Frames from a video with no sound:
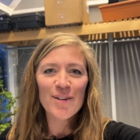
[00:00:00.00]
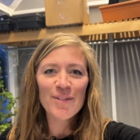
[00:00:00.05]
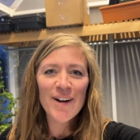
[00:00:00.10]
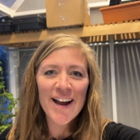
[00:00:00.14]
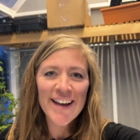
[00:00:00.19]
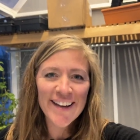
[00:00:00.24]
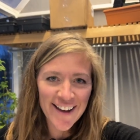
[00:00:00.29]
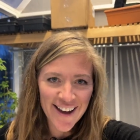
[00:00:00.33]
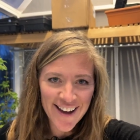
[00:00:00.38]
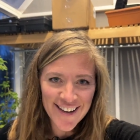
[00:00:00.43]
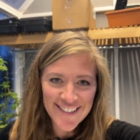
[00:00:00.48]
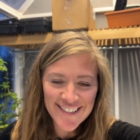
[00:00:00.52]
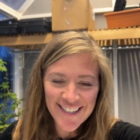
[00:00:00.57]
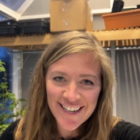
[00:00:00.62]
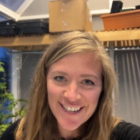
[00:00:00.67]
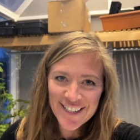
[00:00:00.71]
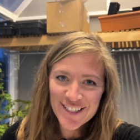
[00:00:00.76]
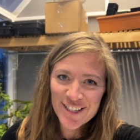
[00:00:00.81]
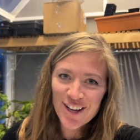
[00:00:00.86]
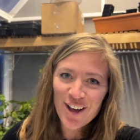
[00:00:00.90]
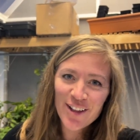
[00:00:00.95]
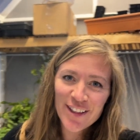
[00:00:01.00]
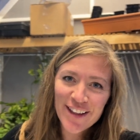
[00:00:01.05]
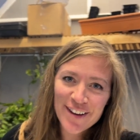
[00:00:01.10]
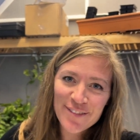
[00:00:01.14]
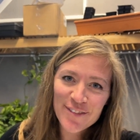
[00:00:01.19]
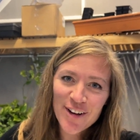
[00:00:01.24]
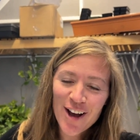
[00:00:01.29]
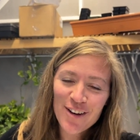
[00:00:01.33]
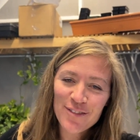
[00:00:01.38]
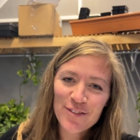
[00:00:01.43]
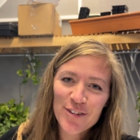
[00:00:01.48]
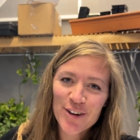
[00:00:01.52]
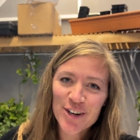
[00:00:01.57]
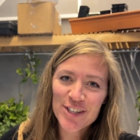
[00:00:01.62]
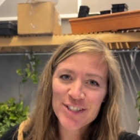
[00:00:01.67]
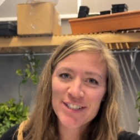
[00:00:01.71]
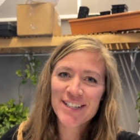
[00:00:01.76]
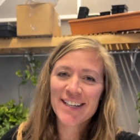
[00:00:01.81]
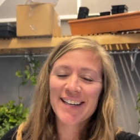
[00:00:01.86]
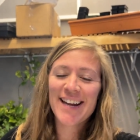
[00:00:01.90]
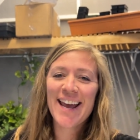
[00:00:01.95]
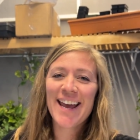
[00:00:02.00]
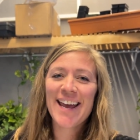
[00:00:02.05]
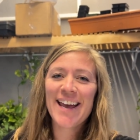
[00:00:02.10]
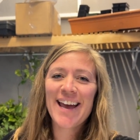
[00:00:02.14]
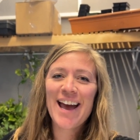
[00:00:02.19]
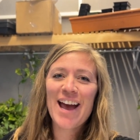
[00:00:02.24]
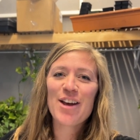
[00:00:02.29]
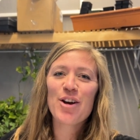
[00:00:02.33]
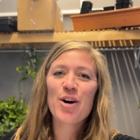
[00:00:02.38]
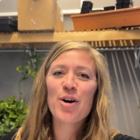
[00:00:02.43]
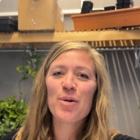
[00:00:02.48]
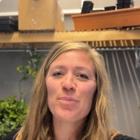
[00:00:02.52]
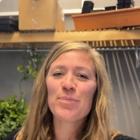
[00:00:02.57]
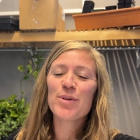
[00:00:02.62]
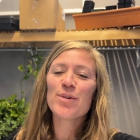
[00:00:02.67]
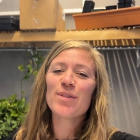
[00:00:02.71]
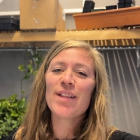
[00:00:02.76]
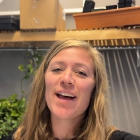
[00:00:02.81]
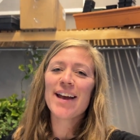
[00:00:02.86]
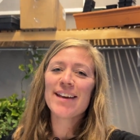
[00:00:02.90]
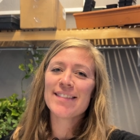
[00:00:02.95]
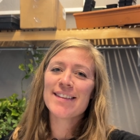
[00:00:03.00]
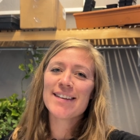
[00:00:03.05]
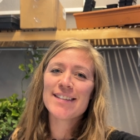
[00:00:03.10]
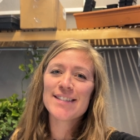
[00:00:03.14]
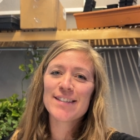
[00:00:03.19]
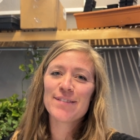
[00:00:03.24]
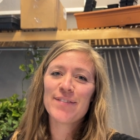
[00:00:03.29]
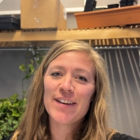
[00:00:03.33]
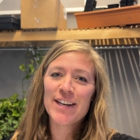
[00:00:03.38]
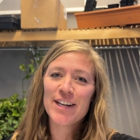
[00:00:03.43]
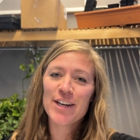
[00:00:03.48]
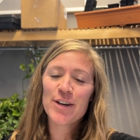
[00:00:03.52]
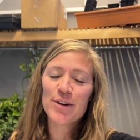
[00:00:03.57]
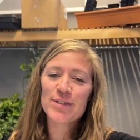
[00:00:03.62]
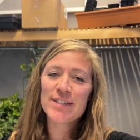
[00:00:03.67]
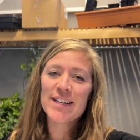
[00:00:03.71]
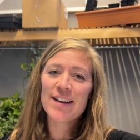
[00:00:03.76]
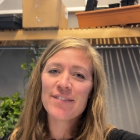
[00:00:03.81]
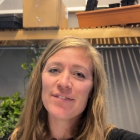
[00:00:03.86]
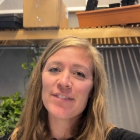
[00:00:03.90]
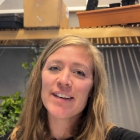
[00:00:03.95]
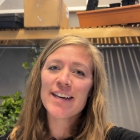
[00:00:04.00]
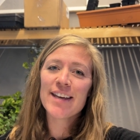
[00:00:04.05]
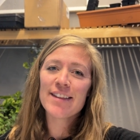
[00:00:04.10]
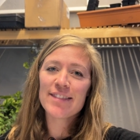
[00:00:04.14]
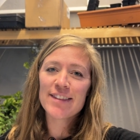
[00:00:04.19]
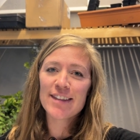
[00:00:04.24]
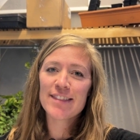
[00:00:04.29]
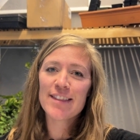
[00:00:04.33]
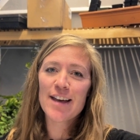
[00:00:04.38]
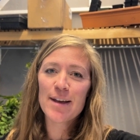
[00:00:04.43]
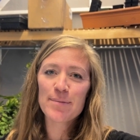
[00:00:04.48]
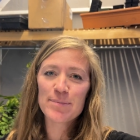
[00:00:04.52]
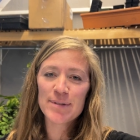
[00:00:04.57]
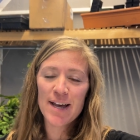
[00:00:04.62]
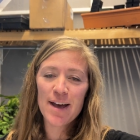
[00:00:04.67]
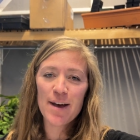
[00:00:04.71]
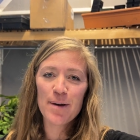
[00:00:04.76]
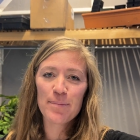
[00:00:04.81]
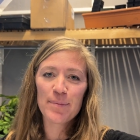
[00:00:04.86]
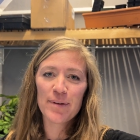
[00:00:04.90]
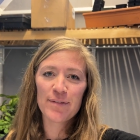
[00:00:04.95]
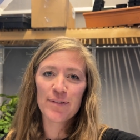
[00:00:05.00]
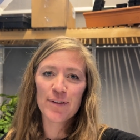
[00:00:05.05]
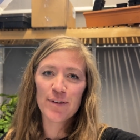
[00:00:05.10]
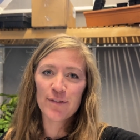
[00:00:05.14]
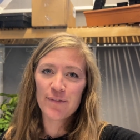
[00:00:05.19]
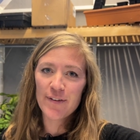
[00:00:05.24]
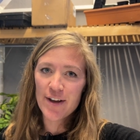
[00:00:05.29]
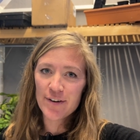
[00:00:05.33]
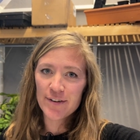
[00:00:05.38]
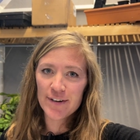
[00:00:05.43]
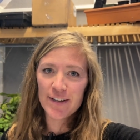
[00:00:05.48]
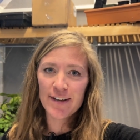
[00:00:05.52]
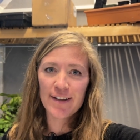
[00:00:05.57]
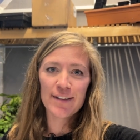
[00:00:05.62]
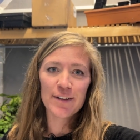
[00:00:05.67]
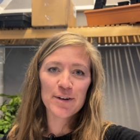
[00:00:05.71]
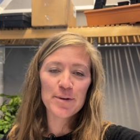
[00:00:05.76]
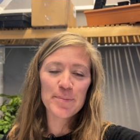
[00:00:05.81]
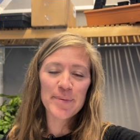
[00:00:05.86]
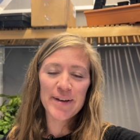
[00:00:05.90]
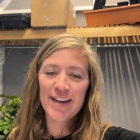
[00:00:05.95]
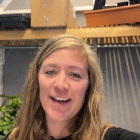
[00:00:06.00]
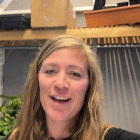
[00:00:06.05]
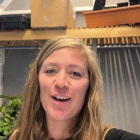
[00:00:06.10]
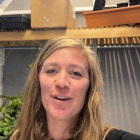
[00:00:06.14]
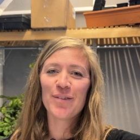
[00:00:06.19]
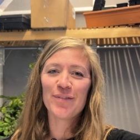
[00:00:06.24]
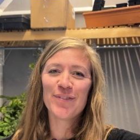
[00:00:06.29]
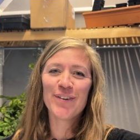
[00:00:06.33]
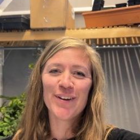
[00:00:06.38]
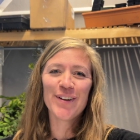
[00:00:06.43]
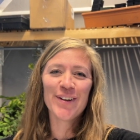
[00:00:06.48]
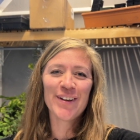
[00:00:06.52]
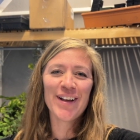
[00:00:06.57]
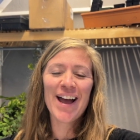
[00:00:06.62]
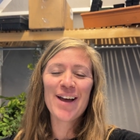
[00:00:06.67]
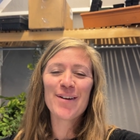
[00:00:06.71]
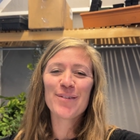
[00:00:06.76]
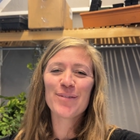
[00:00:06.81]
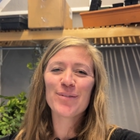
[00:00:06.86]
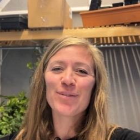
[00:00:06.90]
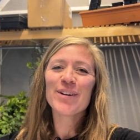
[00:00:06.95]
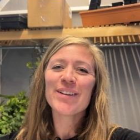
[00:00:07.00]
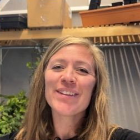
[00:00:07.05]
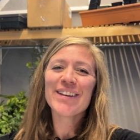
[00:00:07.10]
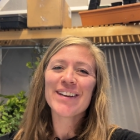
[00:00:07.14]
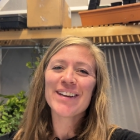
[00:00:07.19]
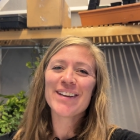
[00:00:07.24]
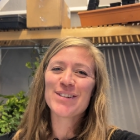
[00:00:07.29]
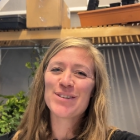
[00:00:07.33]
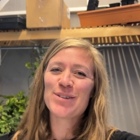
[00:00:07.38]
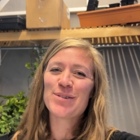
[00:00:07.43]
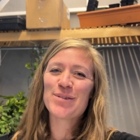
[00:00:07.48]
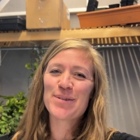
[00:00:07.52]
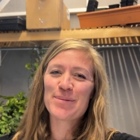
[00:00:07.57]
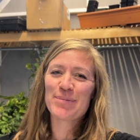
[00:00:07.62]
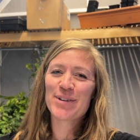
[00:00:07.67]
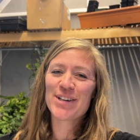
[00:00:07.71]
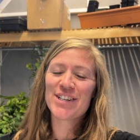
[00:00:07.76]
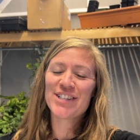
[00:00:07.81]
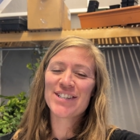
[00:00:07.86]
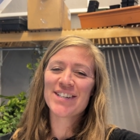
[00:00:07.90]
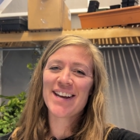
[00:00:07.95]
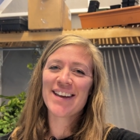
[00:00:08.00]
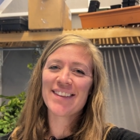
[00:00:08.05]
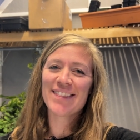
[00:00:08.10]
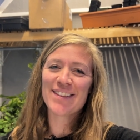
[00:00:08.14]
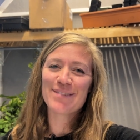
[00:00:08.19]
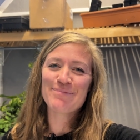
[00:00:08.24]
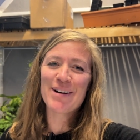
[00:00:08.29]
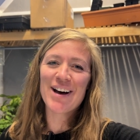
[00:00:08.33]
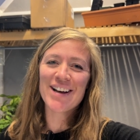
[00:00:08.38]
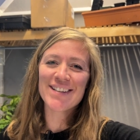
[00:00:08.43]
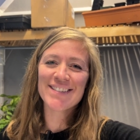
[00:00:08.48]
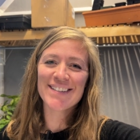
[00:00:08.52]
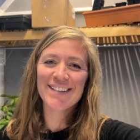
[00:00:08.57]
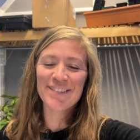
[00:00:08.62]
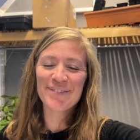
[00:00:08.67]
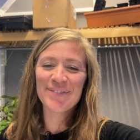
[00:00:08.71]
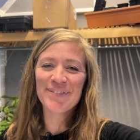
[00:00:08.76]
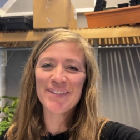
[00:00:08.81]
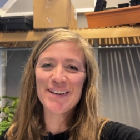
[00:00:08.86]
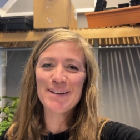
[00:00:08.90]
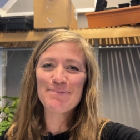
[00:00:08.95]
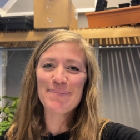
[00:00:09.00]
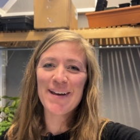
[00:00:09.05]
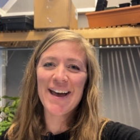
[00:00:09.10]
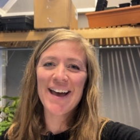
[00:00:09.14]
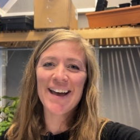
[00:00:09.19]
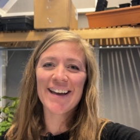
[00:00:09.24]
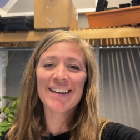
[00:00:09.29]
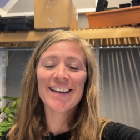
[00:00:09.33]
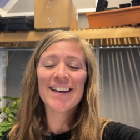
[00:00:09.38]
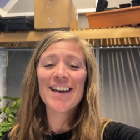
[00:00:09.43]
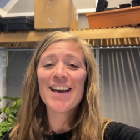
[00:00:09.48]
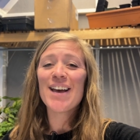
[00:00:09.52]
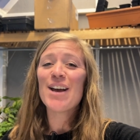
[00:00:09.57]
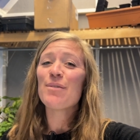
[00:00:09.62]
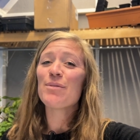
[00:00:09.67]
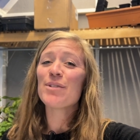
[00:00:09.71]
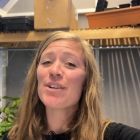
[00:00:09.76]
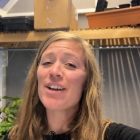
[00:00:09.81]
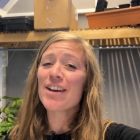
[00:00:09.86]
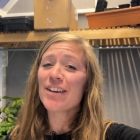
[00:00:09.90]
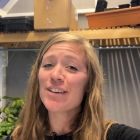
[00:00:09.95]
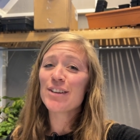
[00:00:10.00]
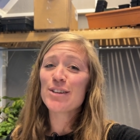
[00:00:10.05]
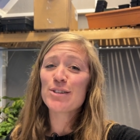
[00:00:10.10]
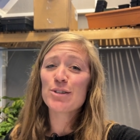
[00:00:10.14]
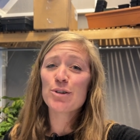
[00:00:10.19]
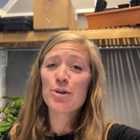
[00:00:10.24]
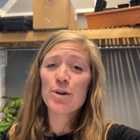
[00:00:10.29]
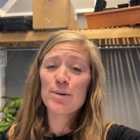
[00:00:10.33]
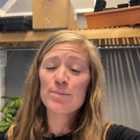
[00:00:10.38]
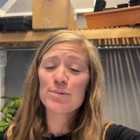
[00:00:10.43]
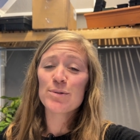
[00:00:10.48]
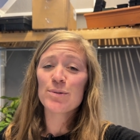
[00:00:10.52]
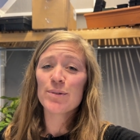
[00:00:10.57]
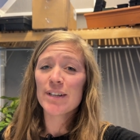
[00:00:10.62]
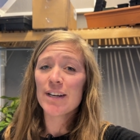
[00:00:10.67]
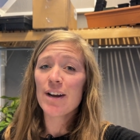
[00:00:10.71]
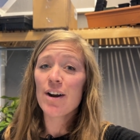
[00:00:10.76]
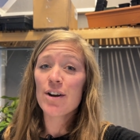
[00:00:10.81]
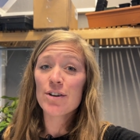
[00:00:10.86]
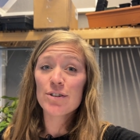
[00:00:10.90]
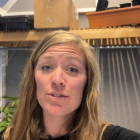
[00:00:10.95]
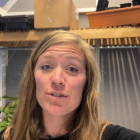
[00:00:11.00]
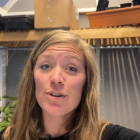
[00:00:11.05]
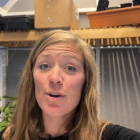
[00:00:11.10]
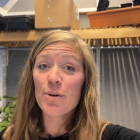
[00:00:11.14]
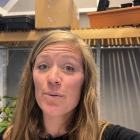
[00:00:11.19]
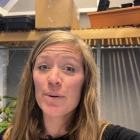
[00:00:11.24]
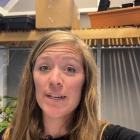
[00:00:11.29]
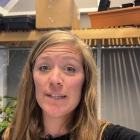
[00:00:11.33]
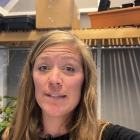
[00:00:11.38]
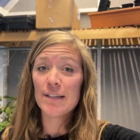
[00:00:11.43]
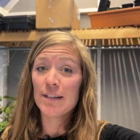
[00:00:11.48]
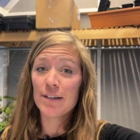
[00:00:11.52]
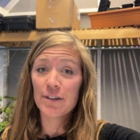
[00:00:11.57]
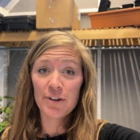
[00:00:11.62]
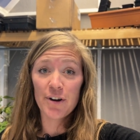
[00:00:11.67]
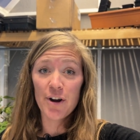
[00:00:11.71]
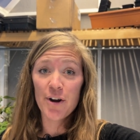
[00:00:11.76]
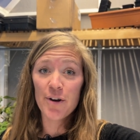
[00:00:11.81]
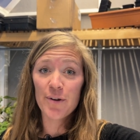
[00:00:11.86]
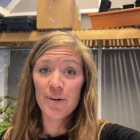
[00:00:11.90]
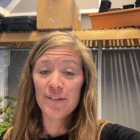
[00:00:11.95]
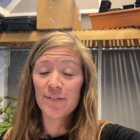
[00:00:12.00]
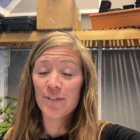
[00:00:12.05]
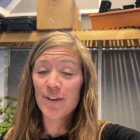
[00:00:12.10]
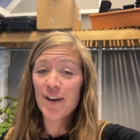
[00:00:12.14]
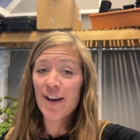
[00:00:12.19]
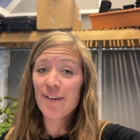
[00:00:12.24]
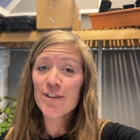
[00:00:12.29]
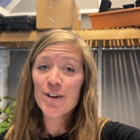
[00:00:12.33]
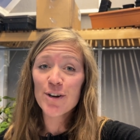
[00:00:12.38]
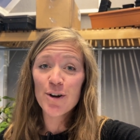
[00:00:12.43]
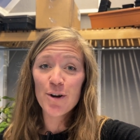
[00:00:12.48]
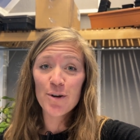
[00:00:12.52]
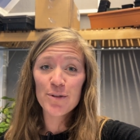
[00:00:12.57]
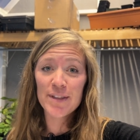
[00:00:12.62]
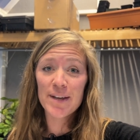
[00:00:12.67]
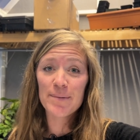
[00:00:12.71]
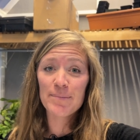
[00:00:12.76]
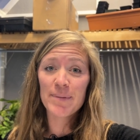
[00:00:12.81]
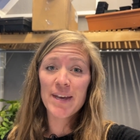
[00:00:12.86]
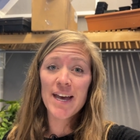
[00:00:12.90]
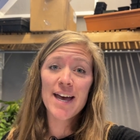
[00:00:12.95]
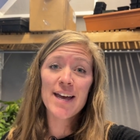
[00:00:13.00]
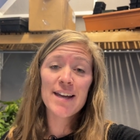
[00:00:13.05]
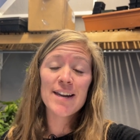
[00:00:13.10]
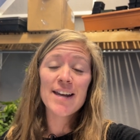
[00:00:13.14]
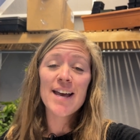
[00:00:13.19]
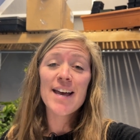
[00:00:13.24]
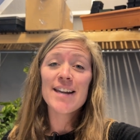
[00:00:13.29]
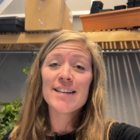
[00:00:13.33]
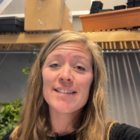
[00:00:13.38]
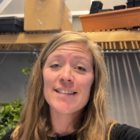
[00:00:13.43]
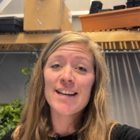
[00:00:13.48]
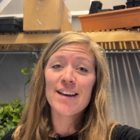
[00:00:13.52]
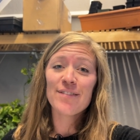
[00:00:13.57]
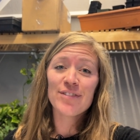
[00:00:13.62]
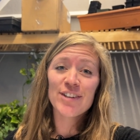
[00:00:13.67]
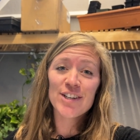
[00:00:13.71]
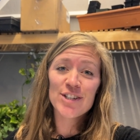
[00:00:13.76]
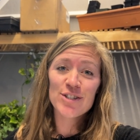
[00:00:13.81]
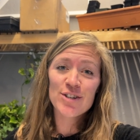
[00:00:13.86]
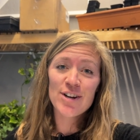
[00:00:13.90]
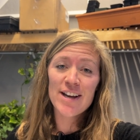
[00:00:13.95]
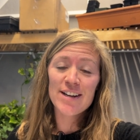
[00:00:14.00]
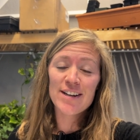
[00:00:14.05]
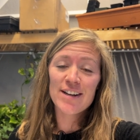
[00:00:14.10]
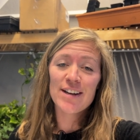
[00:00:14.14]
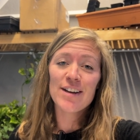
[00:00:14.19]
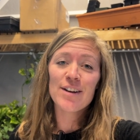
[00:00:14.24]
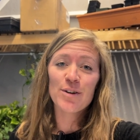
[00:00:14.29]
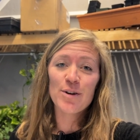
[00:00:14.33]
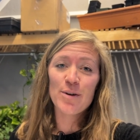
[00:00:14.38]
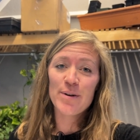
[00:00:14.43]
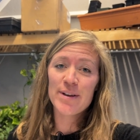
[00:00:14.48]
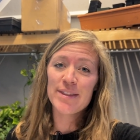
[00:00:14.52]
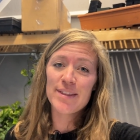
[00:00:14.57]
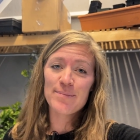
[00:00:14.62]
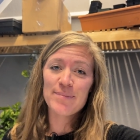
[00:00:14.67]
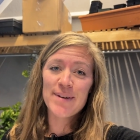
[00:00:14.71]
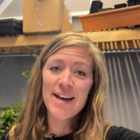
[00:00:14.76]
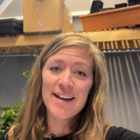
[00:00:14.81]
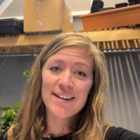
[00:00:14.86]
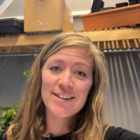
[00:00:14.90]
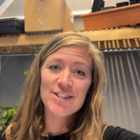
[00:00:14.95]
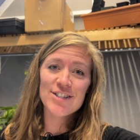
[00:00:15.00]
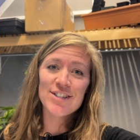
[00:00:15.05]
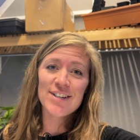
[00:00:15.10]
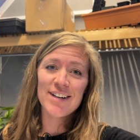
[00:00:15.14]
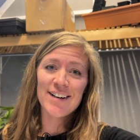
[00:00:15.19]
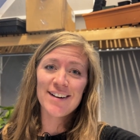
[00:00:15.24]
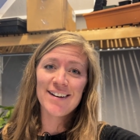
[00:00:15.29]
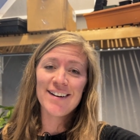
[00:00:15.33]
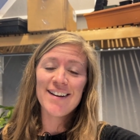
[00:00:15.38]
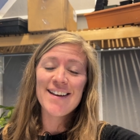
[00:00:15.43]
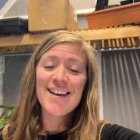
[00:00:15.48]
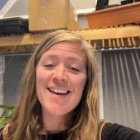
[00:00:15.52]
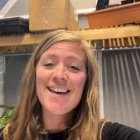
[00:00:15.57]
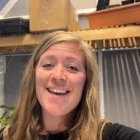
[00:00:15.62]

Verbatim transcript: All right, guys, that is all I've got for you today. I hope you liked this video. Definitely hit the thumbs up if you found it a little bit helpful. I really do appreciate the positive feedback. Ranunculus corms really are so easy to grow. If you haven't grown them yet, definitely try growing them next year.